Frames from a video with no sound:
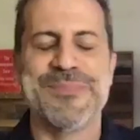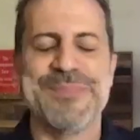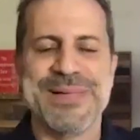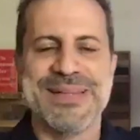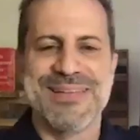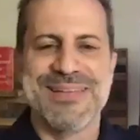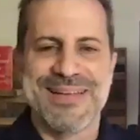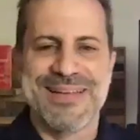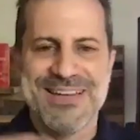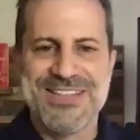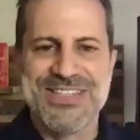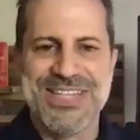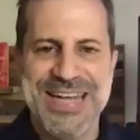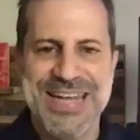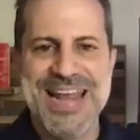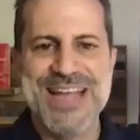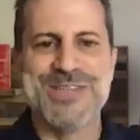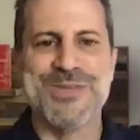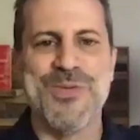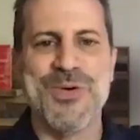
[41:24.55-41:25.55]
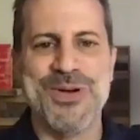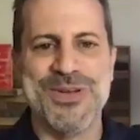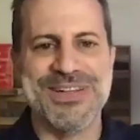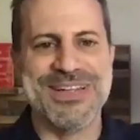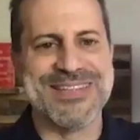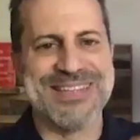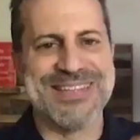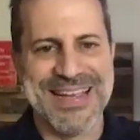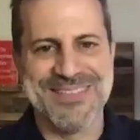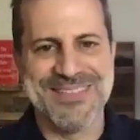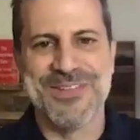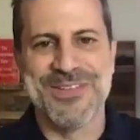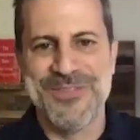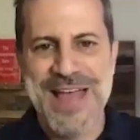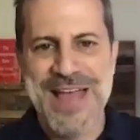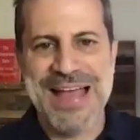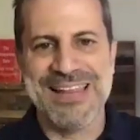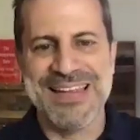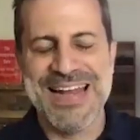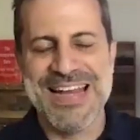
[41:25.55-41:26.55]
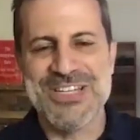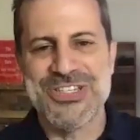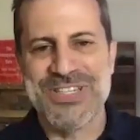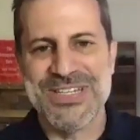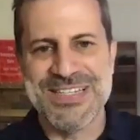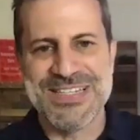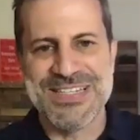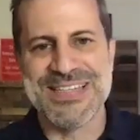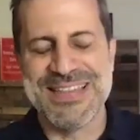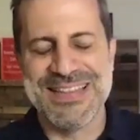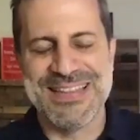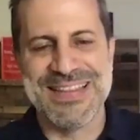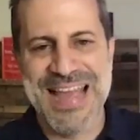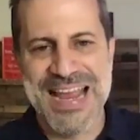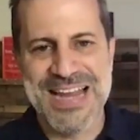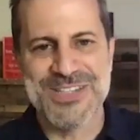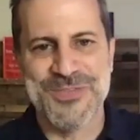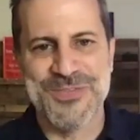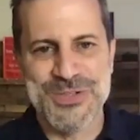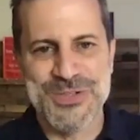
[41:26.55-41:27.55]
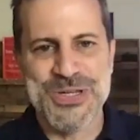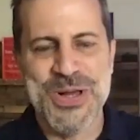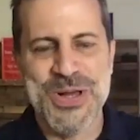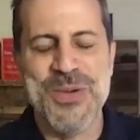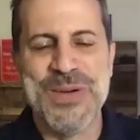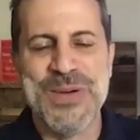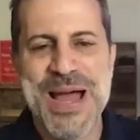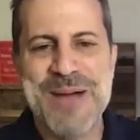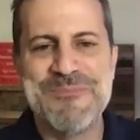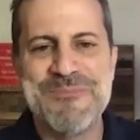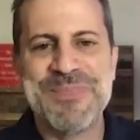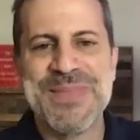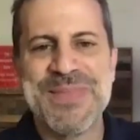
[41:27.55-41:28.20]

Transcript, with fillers: But like in today's world, it's like the validation is thanks for showing up.